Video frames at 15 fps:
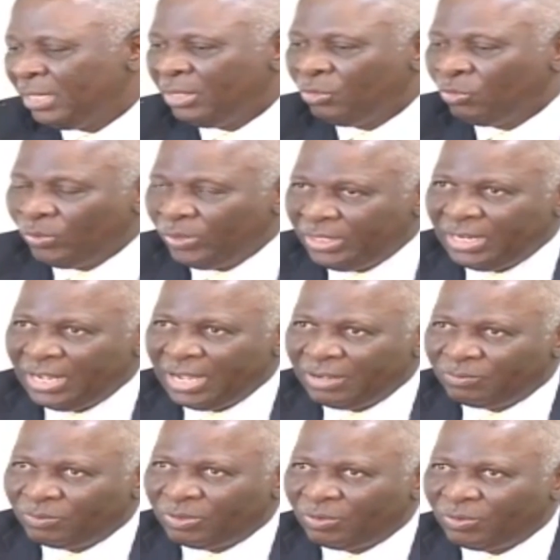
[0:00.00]
we
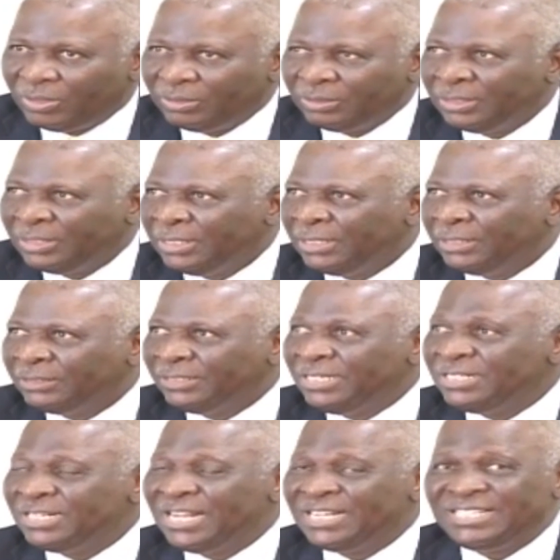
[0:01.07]
have,
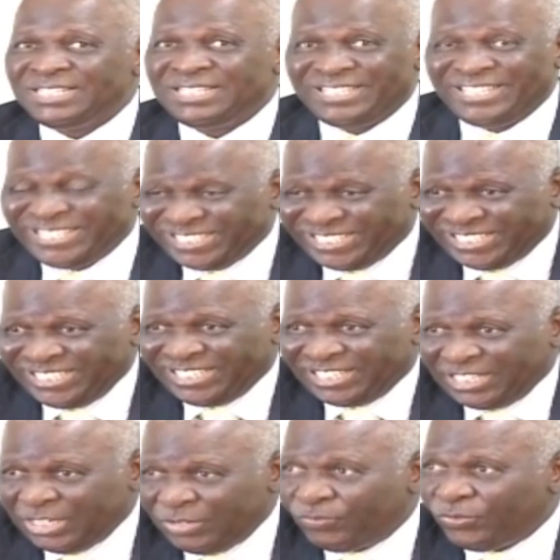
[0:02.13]
since
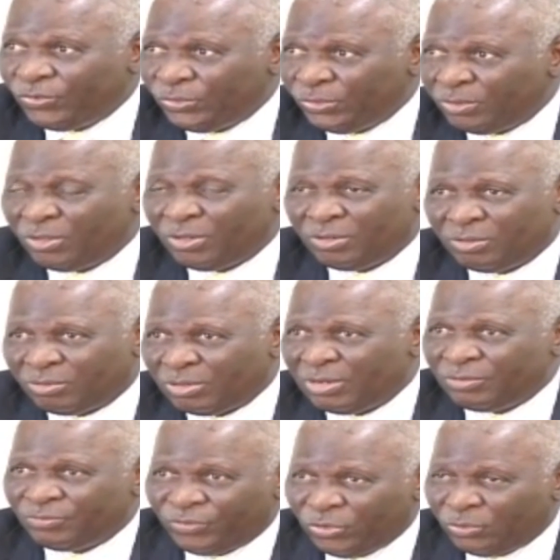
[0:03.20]
1960, even a
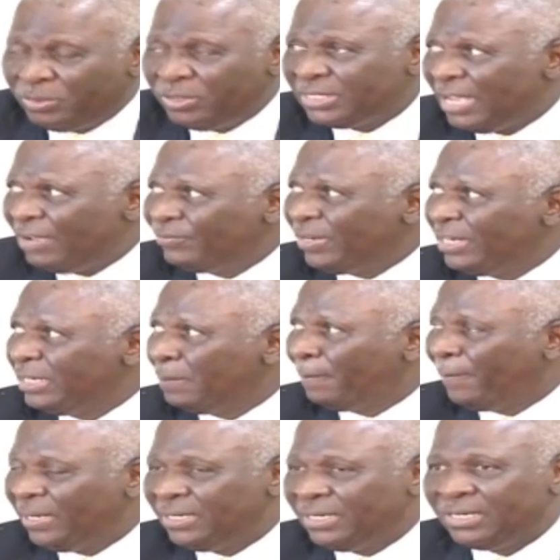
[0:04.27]
few months after
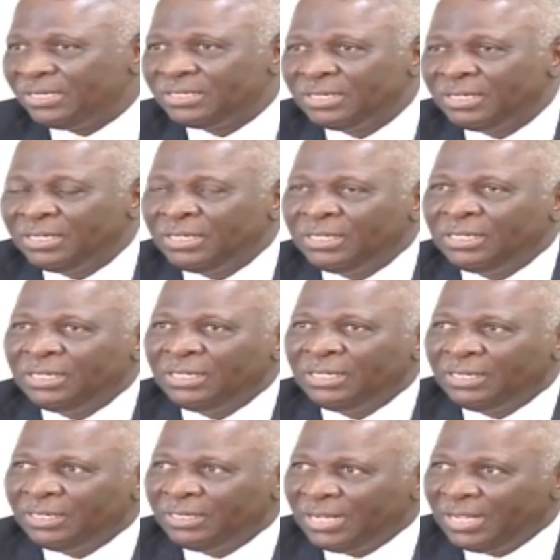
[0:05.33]
independence,
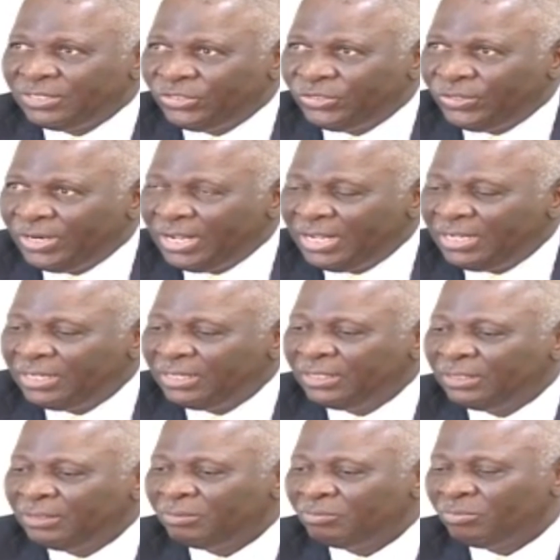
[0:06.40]
Nigeria
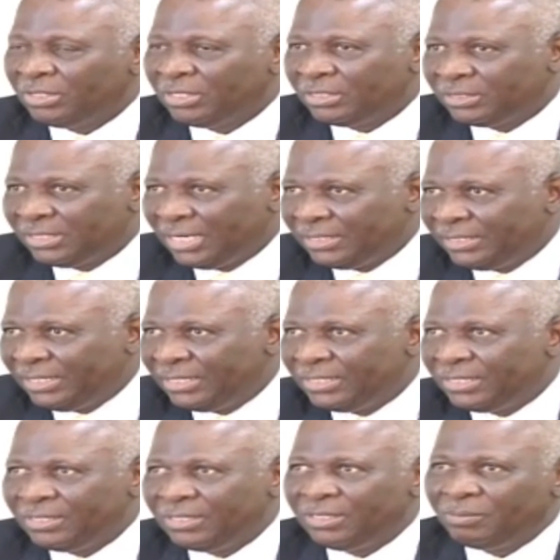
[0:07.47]
started
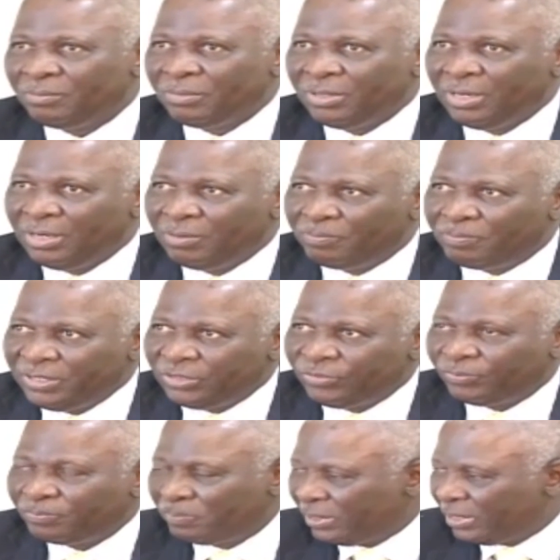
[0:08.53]

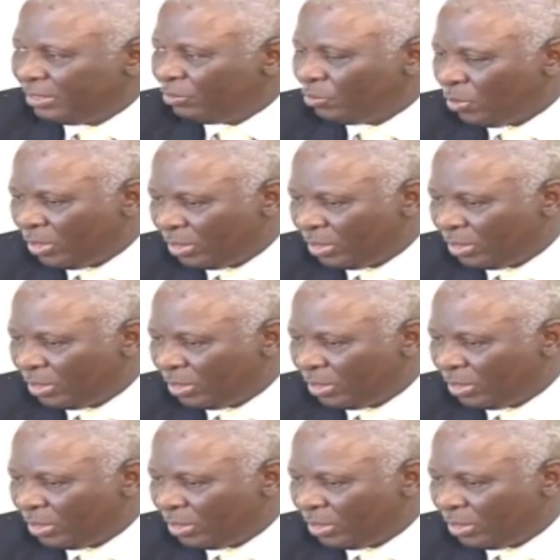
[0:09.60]
peacekeeping